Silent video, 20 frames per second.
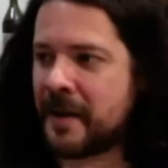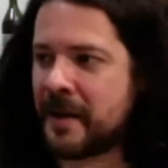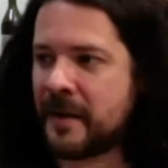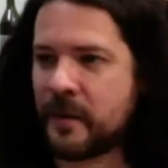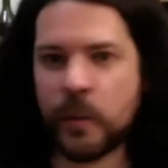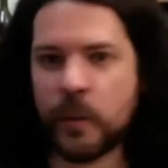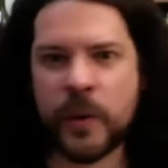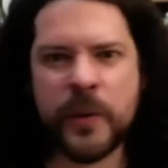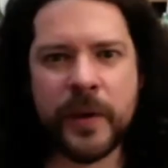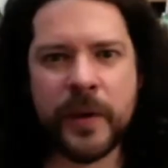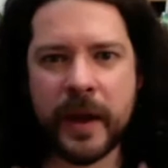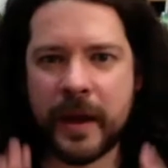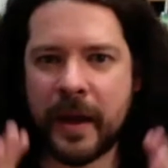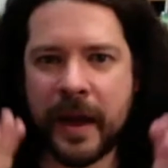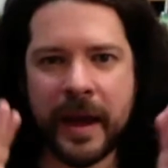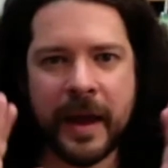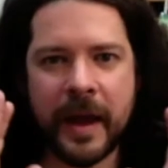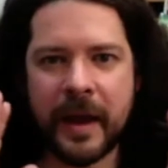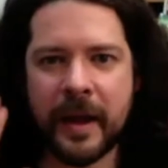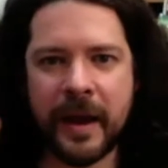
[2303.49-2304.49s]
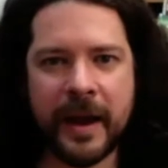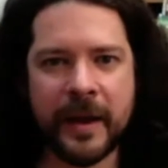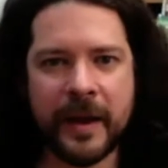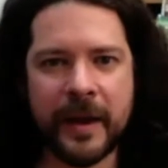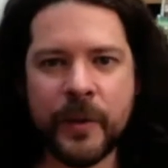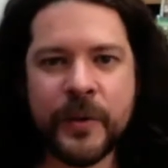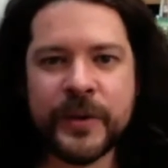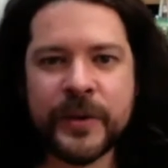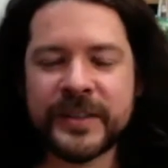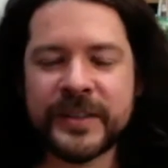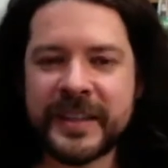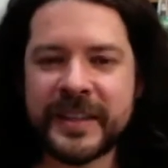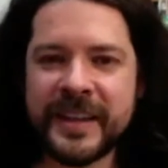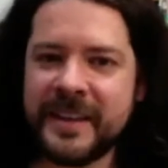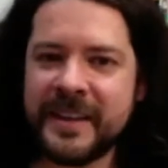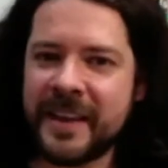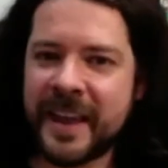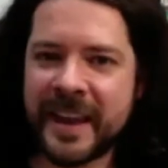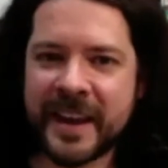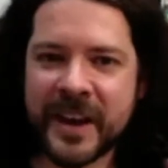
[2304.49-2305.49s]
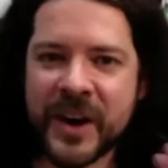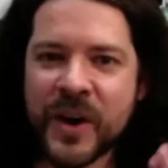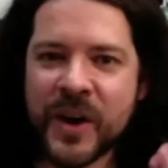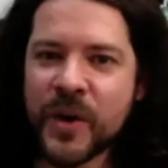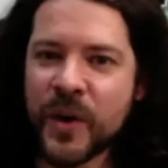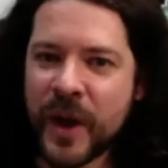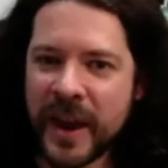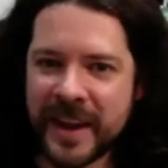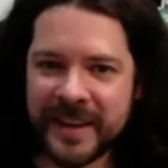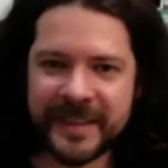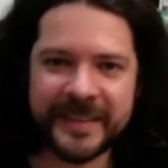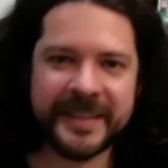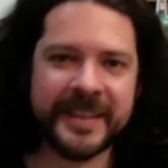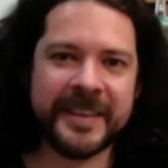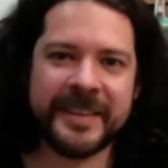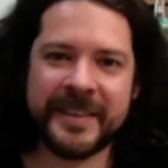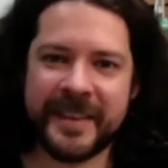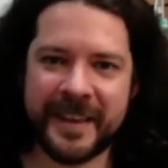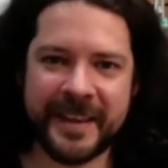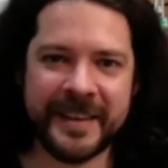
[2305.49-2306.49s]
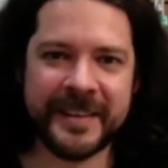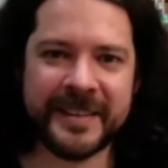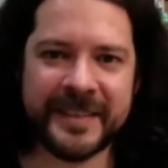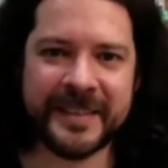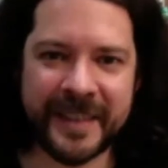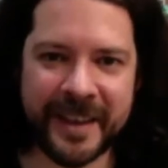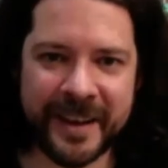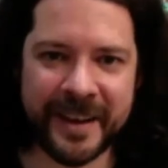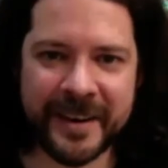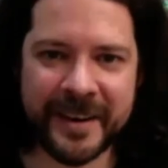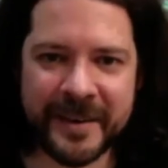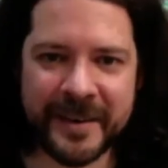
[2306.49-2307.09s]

we, we were seeing like see things there.